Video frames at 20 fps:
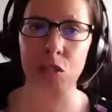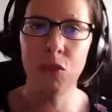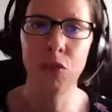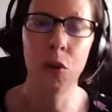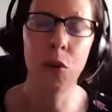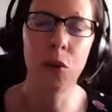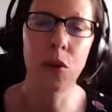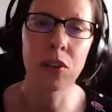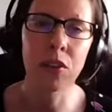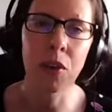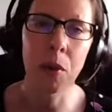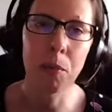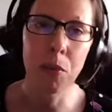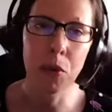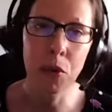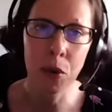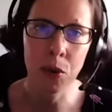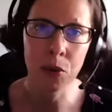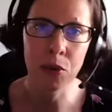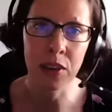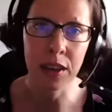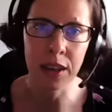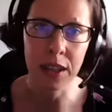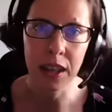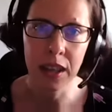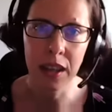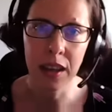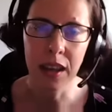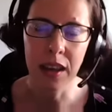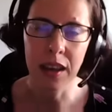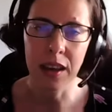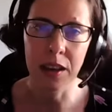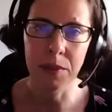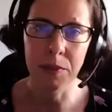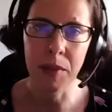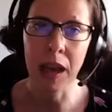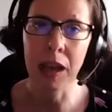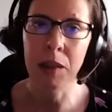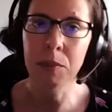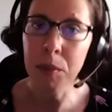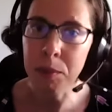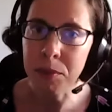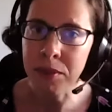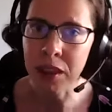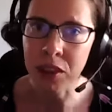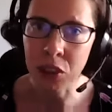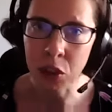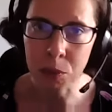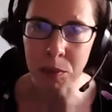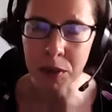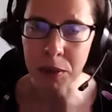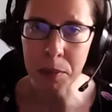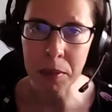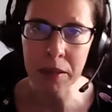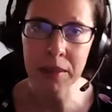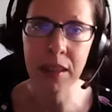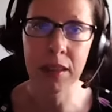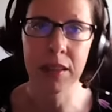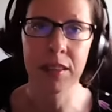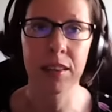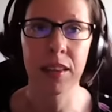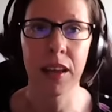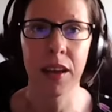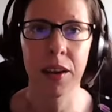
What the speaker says: focus on book coaching and help them set up their business.